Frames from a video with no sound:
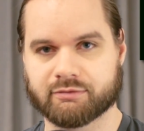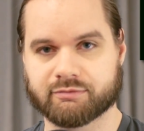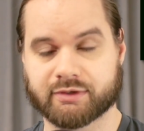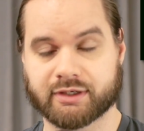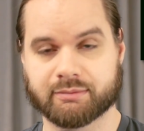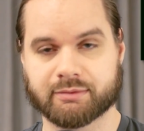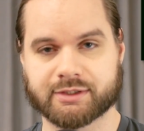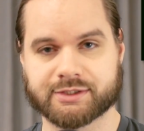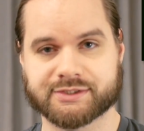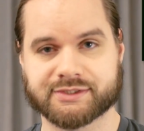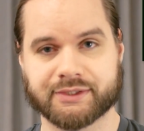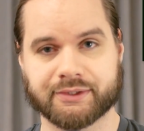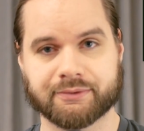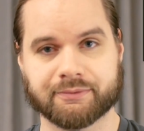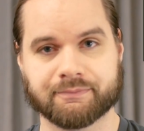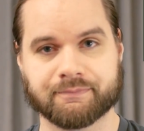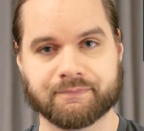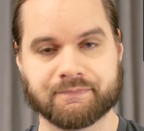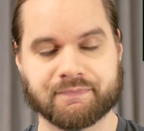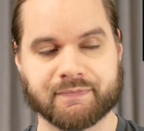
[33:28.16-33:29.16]
very much
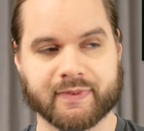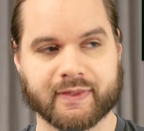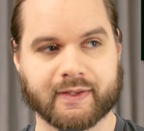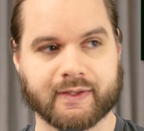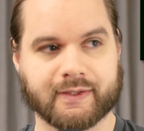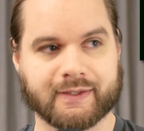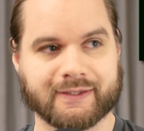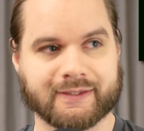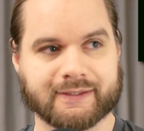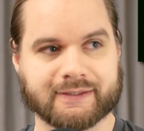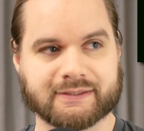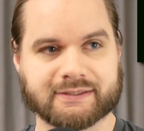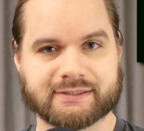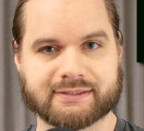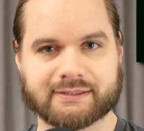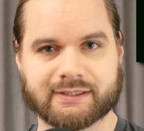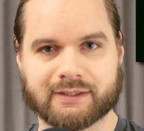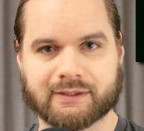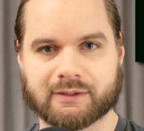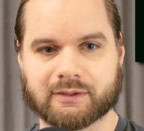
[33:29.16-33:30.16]
so.
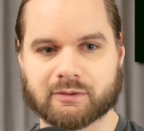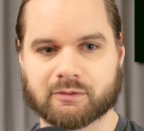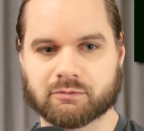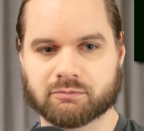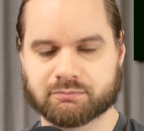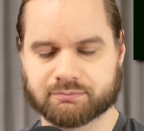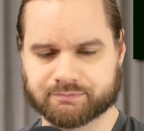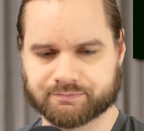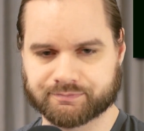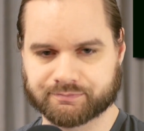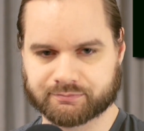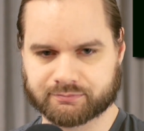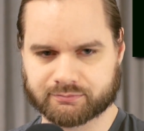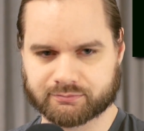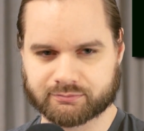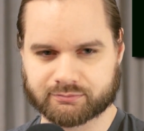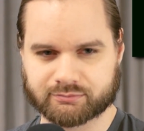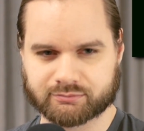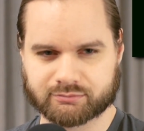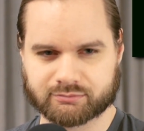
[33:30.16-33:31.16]
So
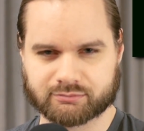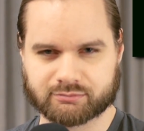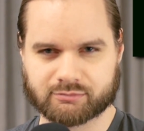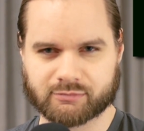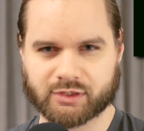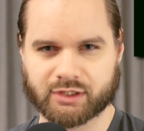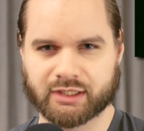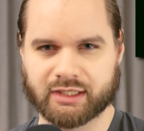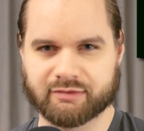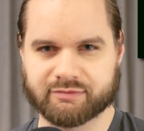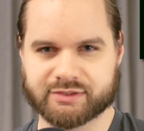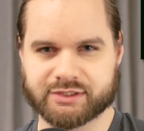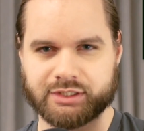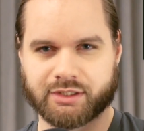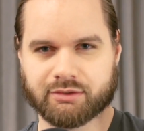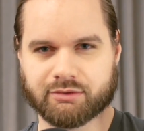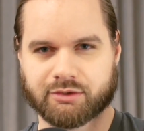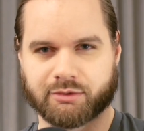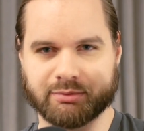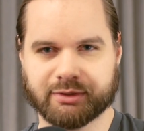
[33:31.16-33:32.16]
you have
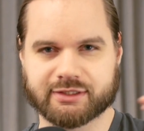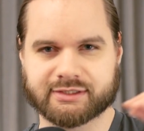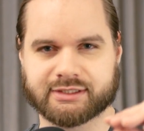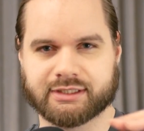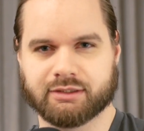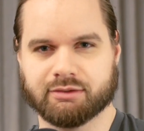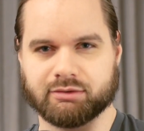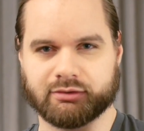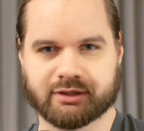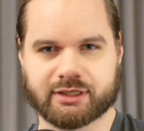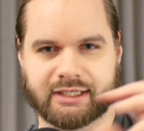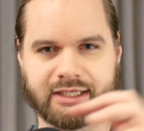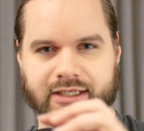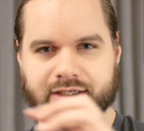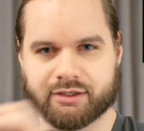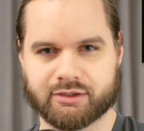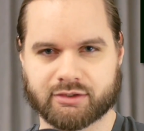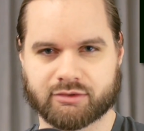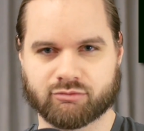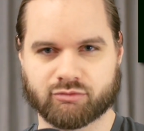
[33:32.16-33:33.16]
you play this cute little
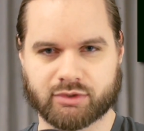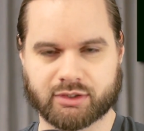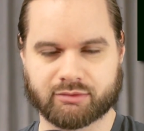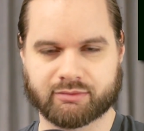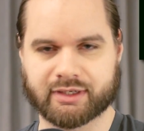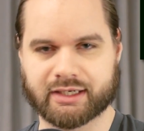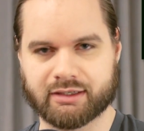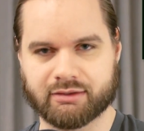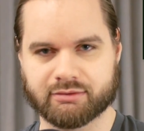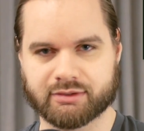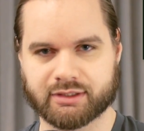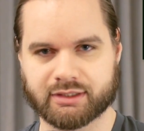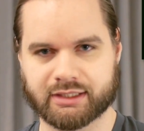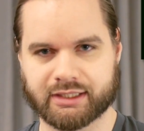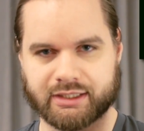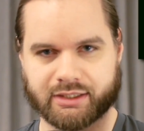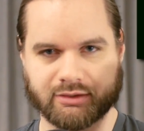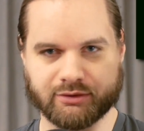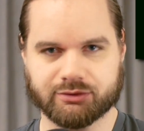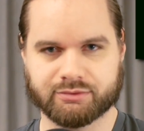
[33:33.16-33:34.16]
cat and run around and
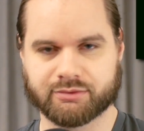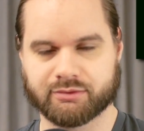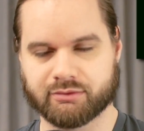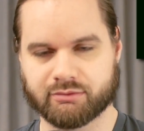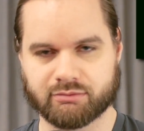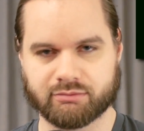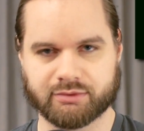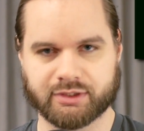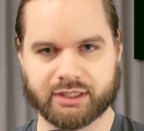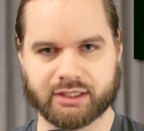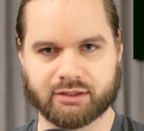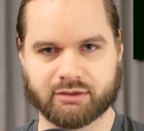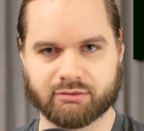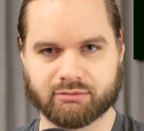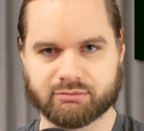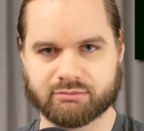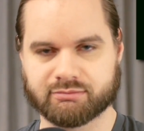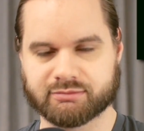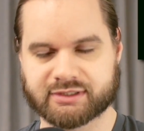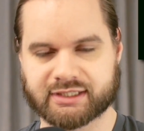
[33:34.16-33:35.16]
like go through, you
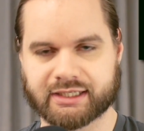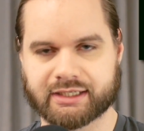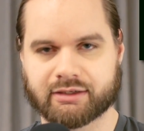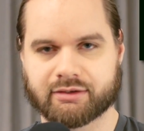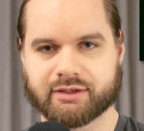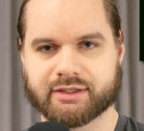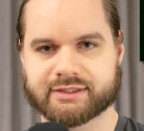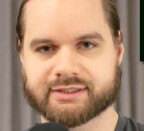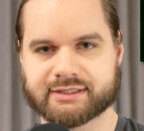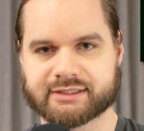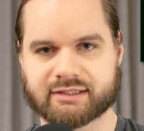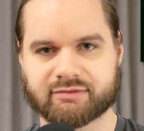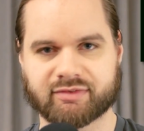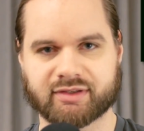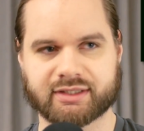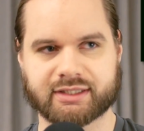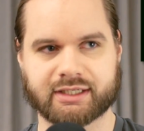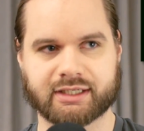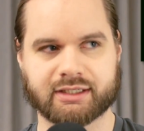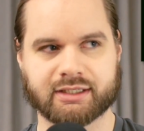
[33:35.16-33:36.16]
know, tight areas and stuff
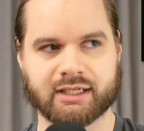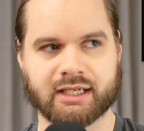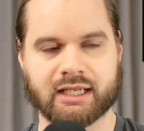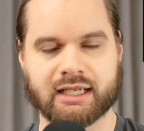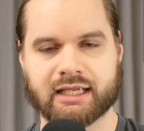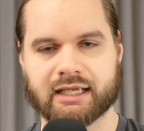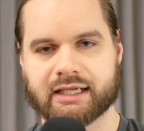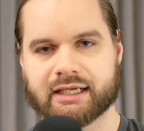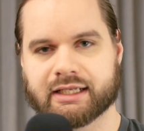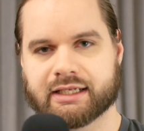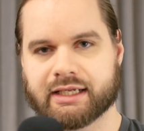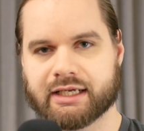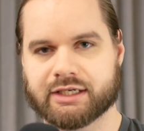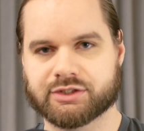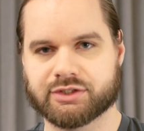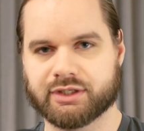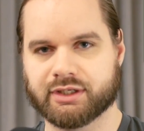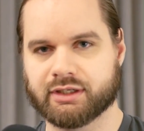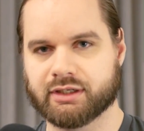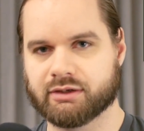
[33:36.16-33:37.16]
like that. And
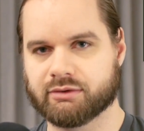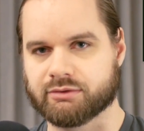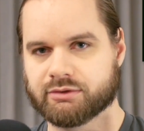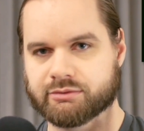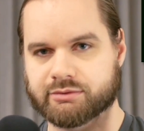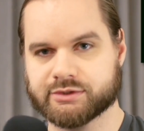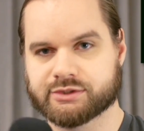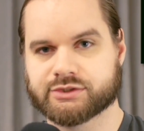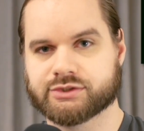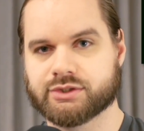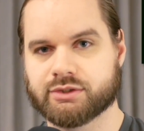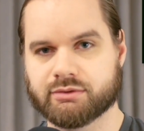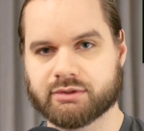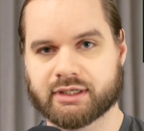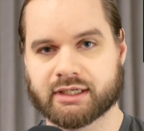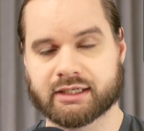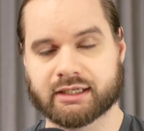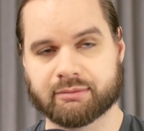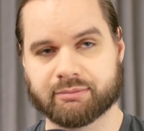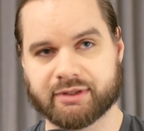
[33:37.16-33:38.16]
occasionally you can go into a suit,
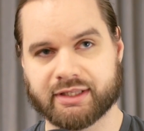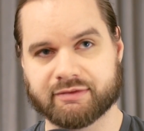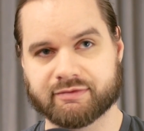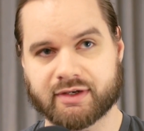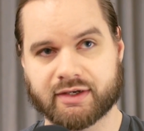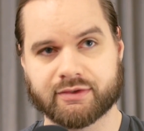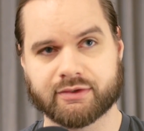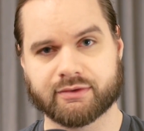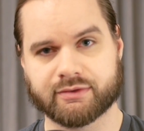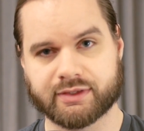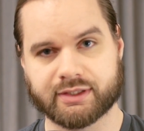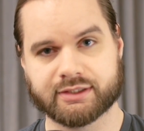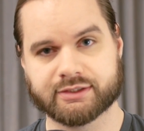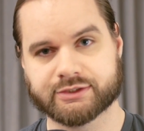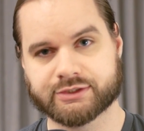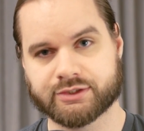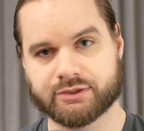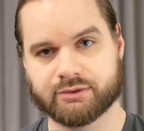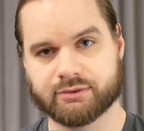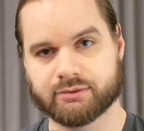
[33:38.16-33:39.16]
and I believe other
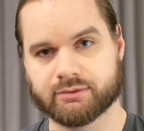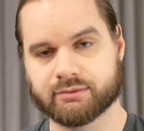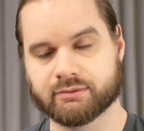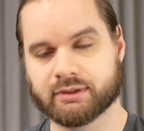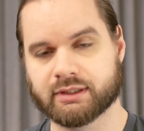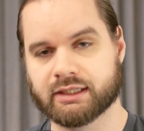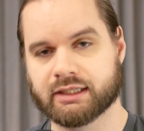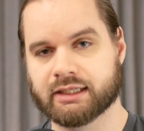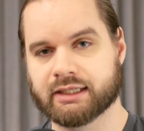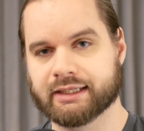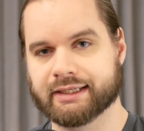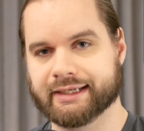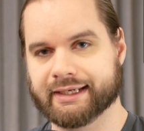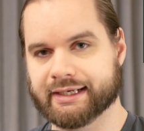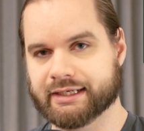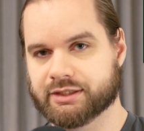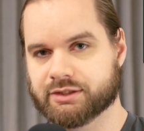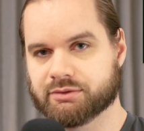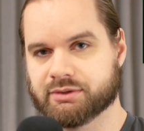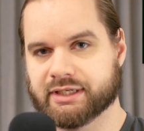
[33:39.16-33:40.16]
things too.
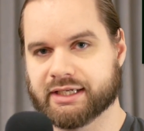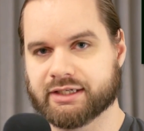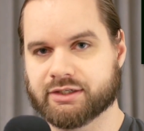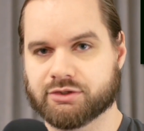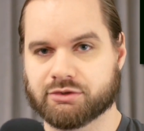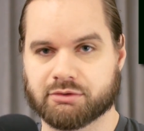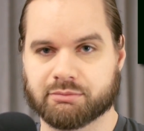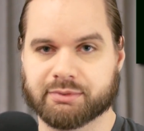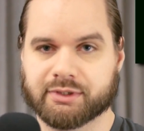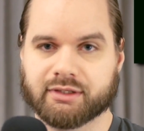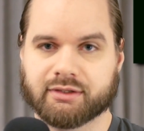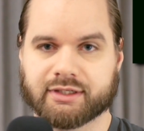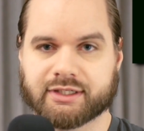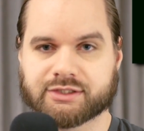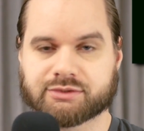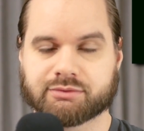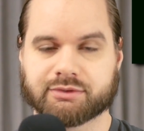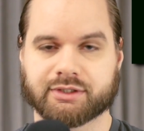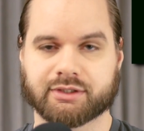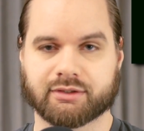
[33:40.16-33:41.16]
And you gain new
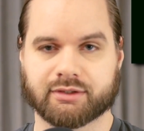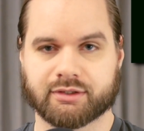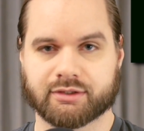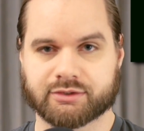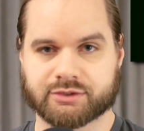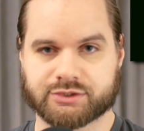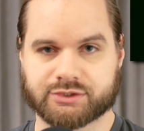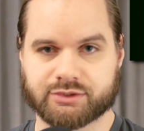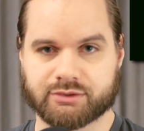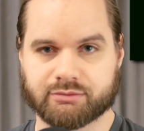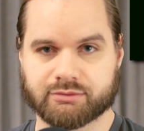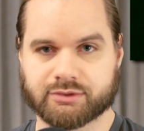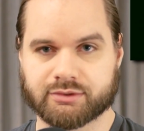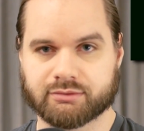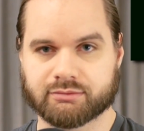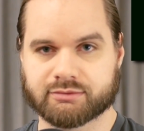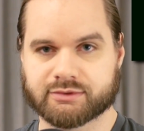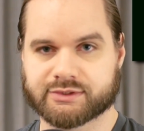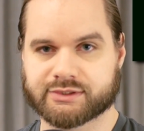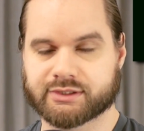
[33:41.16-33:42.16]
abilities when you're in your suit.
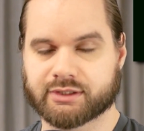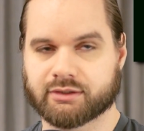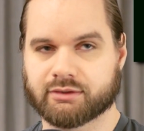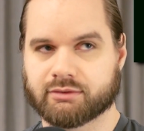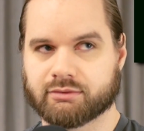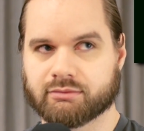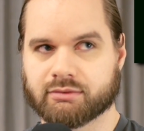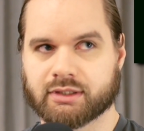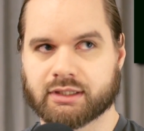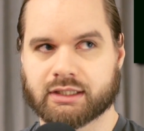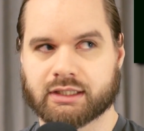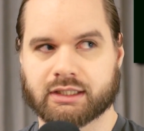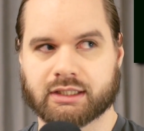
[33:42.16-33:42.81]
So